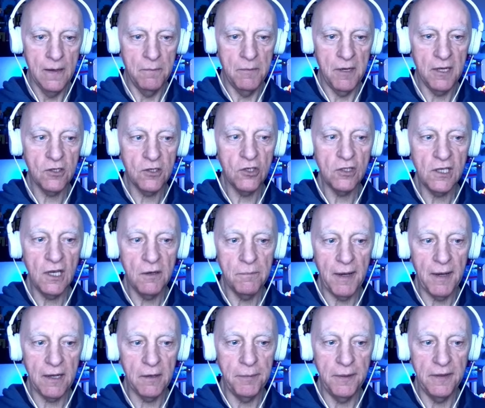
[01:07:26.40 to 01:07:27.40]
mean, I could go
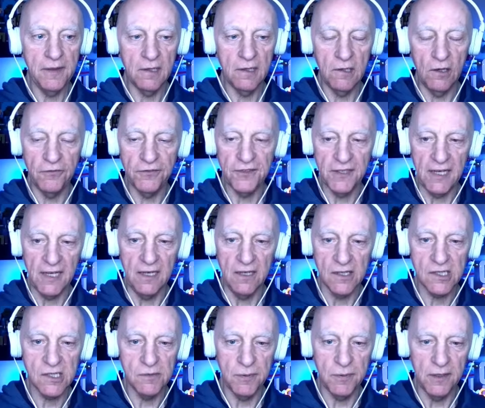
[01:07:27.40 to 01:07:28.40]
back up in the loft again, I
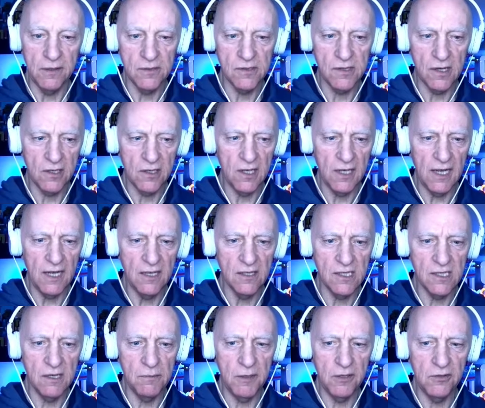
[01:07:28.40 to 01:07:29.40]
suppose. I could get
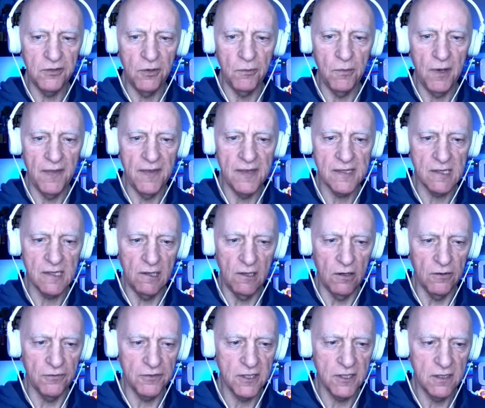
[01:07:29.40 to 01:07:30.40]
into the building where there's a
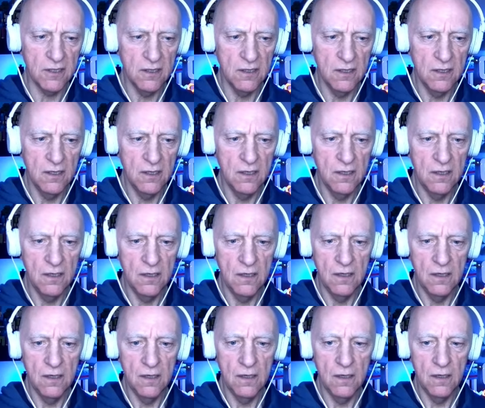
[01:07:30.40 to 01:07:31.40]
loft. Keep going.
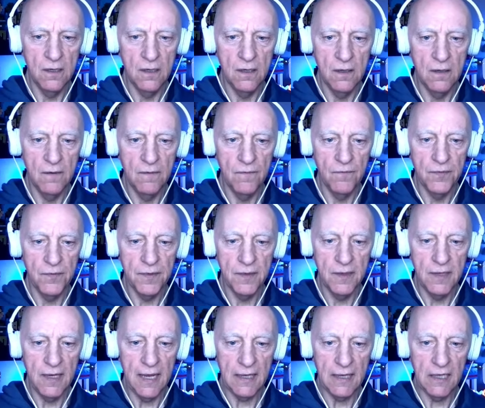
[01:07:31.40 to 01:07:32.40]

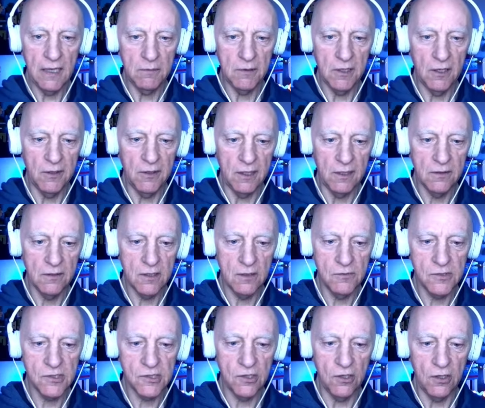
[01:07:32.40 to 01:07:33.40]
Yeah, keep going.
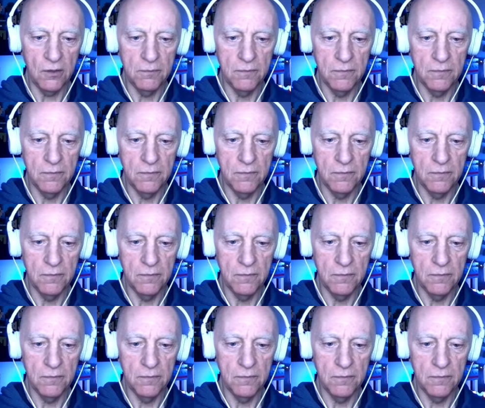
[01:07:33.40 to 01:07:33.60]
Don't stop.